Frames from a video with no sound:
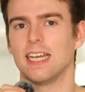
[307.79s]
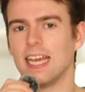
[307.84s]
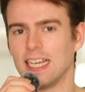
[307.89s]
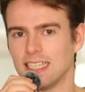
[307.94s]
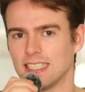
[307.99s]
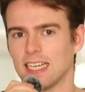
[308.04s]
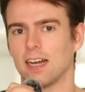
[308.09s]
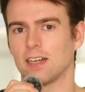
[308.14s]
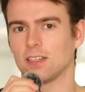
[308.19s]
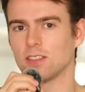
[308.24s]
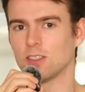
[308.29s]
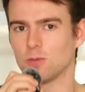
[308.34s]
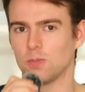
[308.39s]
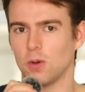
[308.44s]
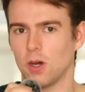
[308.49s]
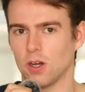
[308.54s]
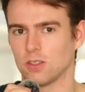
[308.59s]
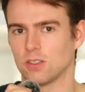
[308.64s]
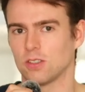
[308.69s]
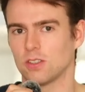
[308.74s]
exact
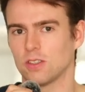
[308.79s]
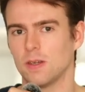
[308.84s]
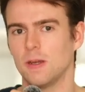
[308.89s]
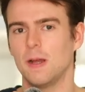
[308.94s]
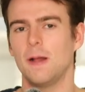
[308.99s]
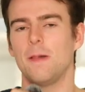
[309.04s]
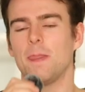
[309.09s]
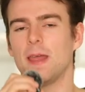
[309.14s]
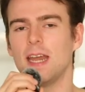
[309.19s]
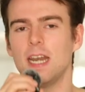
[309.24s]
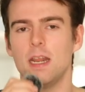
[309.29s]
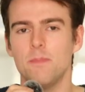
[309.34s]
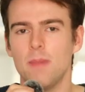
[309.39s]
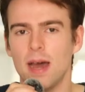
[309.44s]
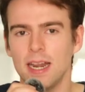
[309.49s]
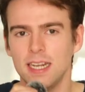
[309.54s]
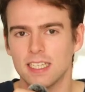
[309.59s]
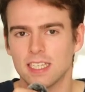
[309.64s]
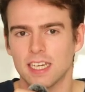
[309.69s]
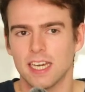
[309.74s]
spot. And in
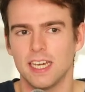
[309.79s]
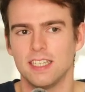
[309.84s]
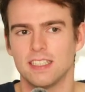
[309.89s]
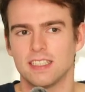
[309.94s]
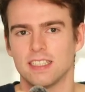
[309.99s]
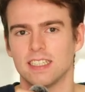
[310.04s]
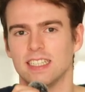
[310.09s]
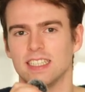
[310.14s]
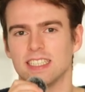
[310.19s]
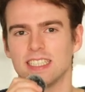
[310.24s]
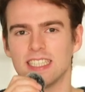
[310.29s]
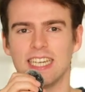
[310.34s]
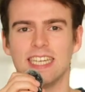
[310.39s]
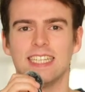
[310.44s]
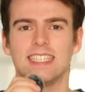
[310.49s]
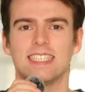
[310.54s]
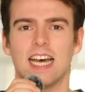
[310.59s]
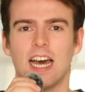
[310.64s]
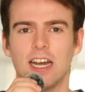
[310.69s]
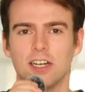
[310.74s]
many cases,
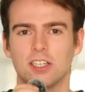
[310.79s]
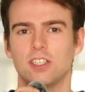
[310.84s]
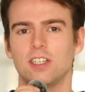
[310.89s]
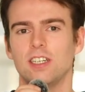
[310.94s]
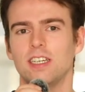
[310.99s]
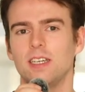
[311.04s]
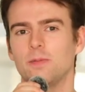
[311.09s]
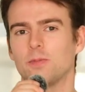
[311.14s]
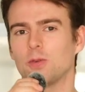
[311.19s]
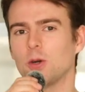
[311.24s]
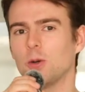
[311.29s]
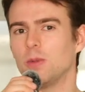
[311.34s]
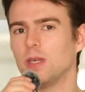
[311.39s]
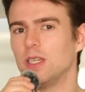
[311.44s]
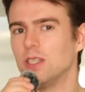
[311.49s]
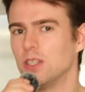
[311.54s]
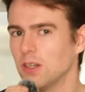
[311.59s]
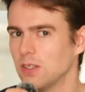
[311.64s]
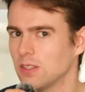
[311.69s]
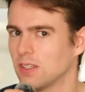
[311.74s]
it's actually probably
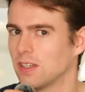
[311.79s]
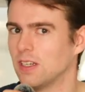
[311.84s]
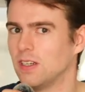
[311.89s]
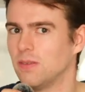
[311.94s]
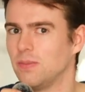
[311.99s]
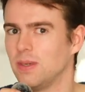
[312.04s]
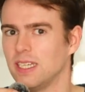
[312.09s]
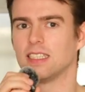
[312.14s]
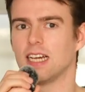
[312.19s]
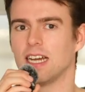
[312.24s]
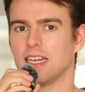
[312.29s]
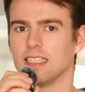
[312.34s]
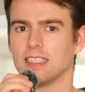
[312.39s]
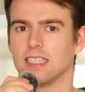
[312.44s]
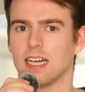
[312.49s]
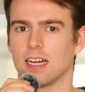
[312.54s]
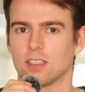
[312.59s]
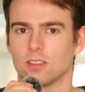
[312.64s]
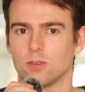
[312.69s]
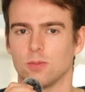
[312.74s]
not going to be that
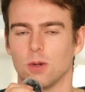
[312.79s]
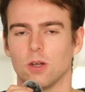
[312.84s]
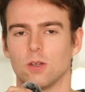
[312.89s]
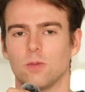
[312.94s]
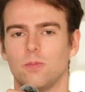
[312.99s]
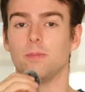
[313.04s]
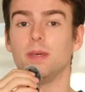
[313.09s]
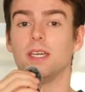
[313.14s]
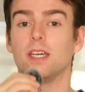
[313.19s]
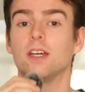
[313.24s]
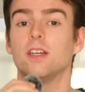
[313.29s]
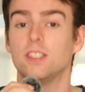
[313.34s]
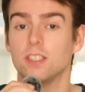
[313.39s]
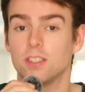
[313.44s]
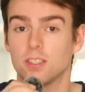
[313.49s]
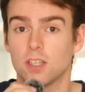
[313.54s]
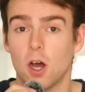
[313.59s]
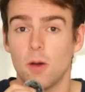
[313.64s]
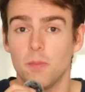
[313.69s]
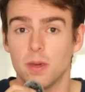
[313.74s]
exact spot because it's
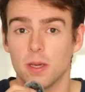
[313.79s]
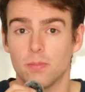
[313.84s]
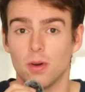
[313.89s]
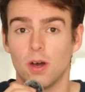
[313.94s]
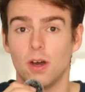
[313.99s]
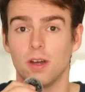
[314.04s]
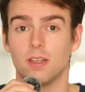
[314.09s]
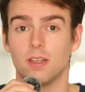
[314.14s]
coming by